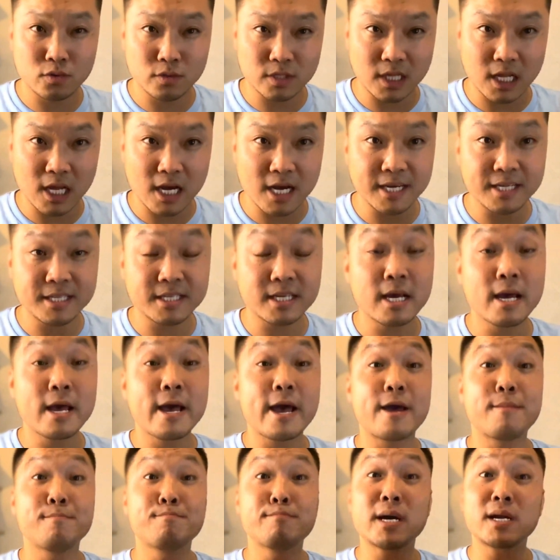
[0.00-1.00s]
lines
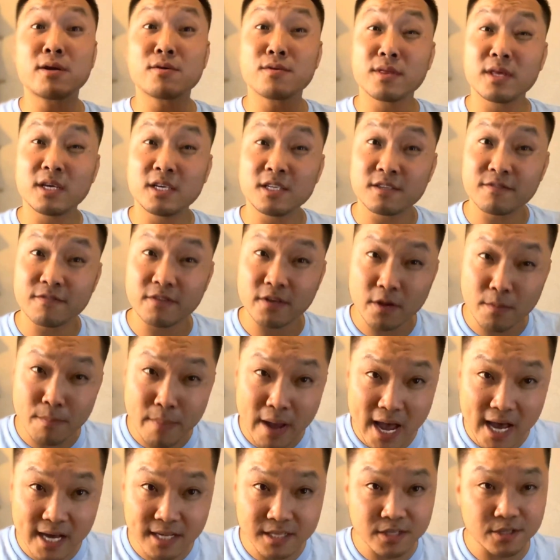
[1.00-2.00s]
and better things for the
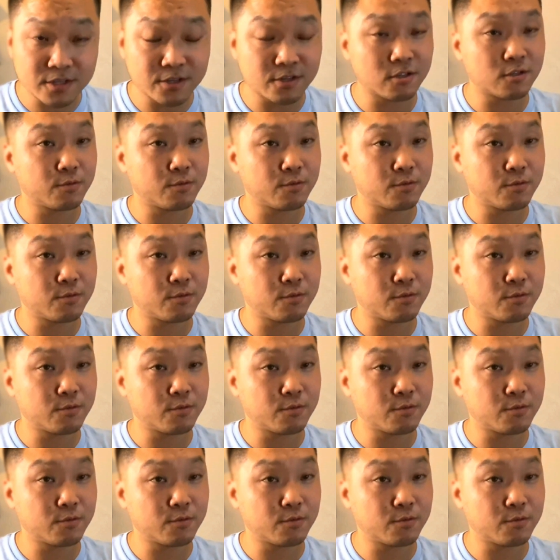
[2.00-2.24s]
passengers,